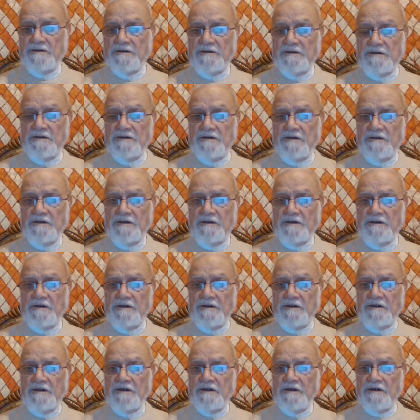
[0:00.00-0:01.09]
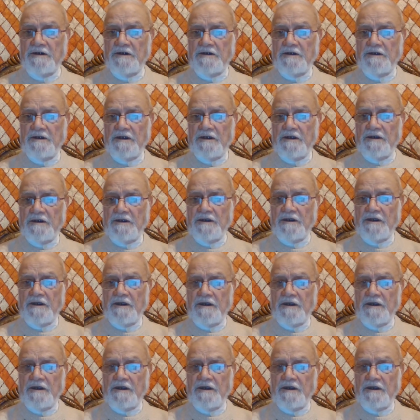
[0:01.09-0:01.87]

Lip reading: (no one is talking)